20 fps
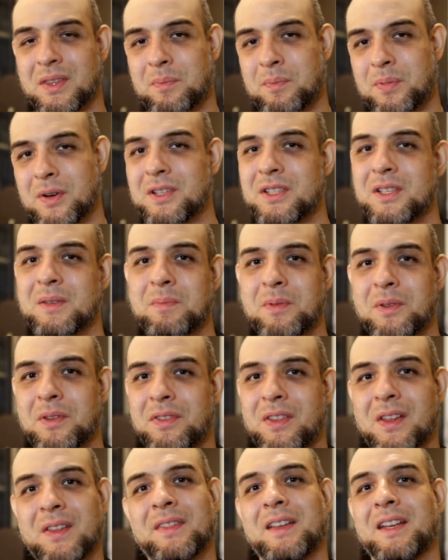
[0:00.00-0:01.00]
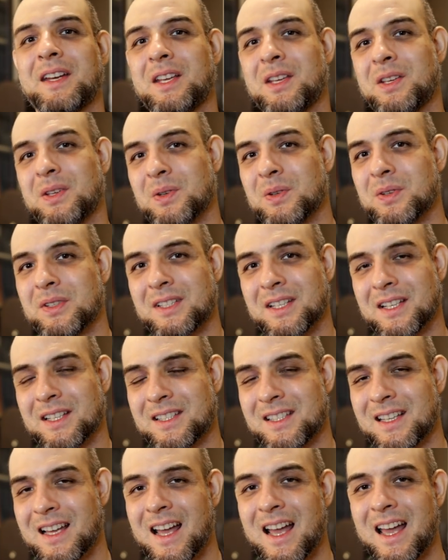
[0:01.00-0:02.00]
The principal thing that he
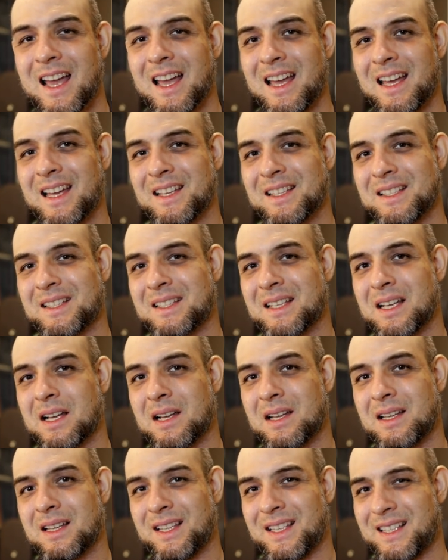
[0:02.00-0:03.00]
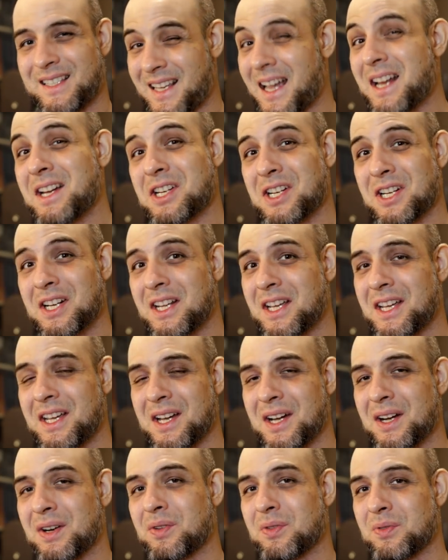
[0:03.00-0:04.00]
uses is
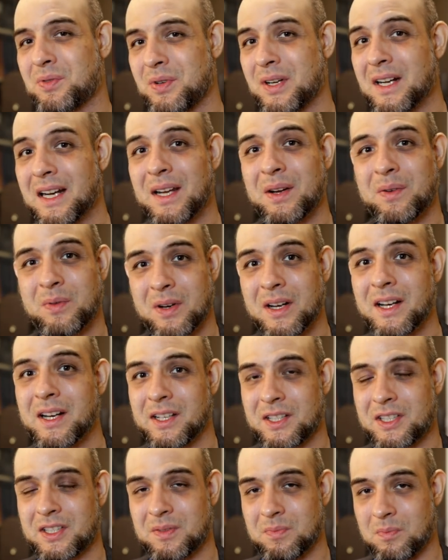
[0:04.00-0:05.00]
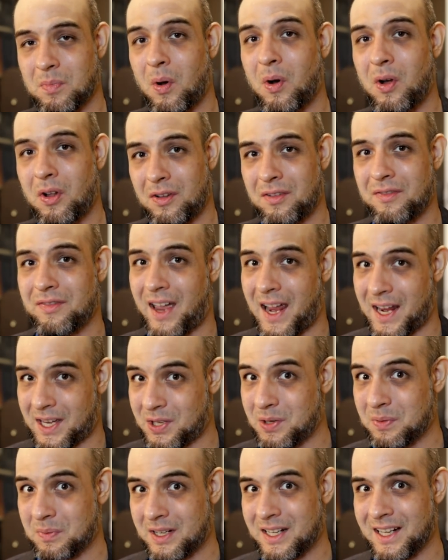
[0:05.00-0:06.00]
essentially a really, really small
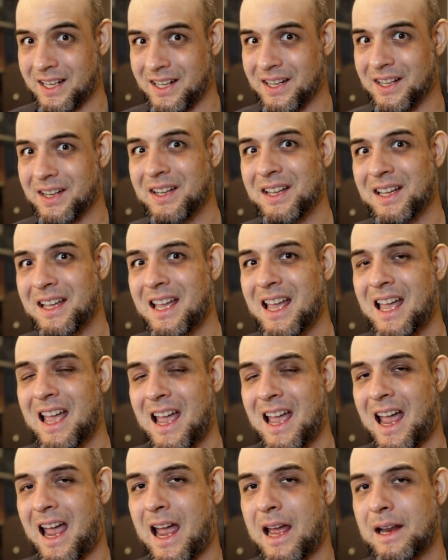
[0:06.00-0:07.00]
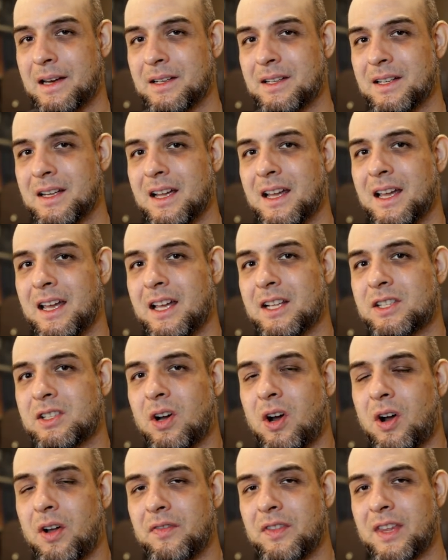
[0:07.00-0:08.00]
vacuum cleaner, and
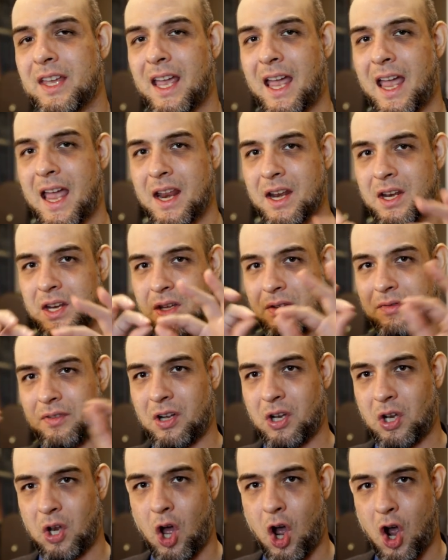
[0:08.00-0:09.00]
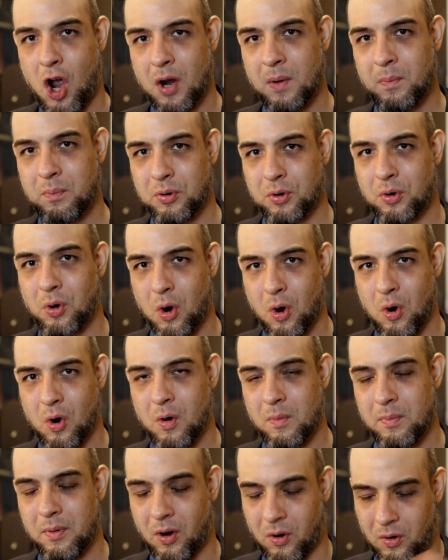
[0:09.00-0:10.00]
it's on the end of a long
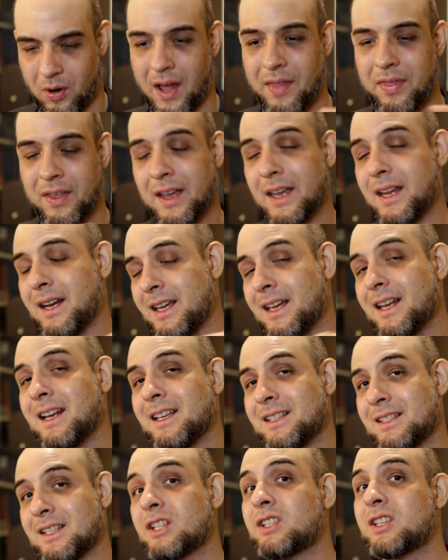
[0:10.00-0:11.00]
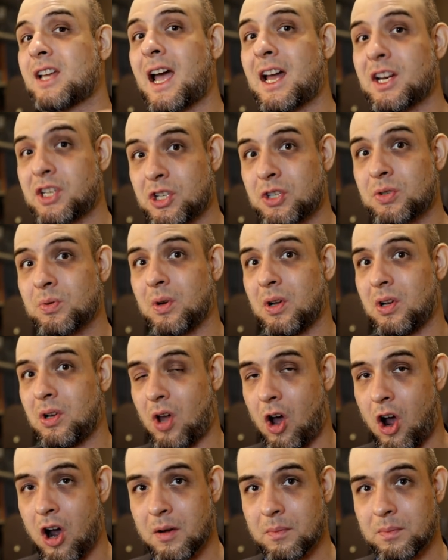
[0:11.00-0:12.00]
probe, or rather it is attached to a
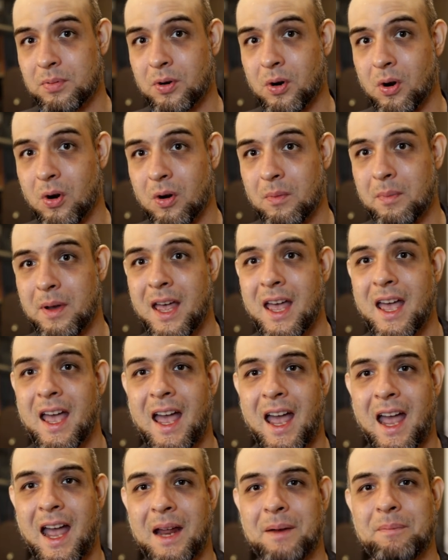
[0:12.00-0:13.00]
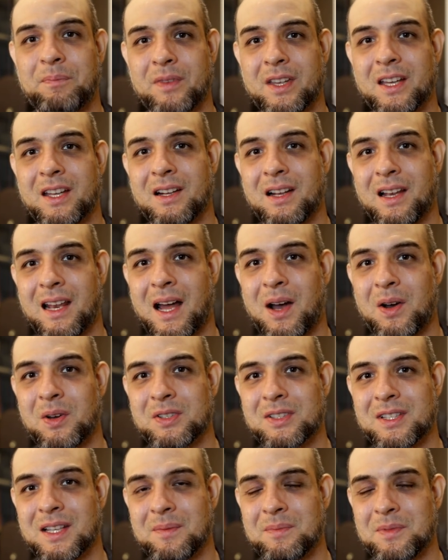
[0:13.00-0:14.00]
long probe, and it
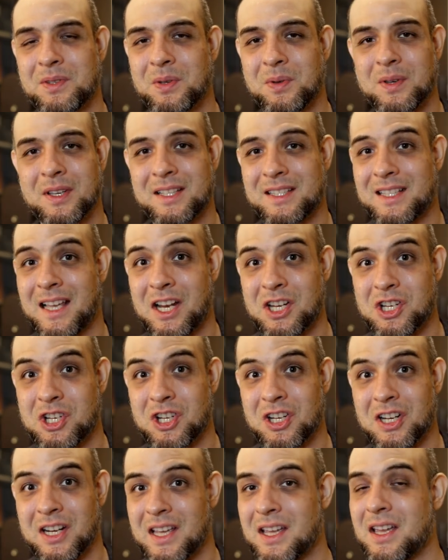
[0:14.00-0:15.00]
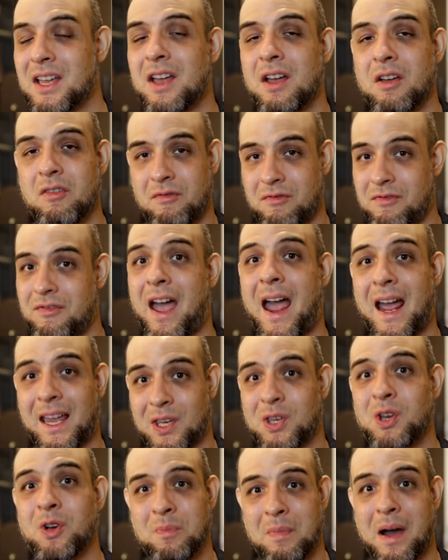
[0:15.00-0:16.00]
allows them to essentially
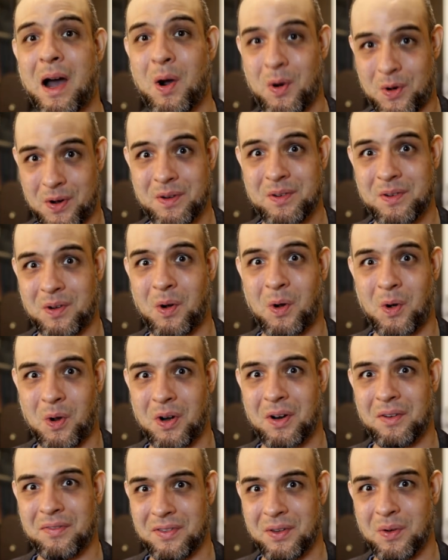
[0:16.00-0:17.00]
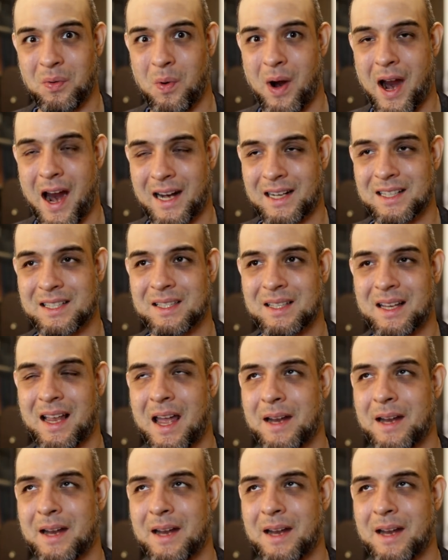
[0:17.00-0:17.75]
vacuum out all of the wax.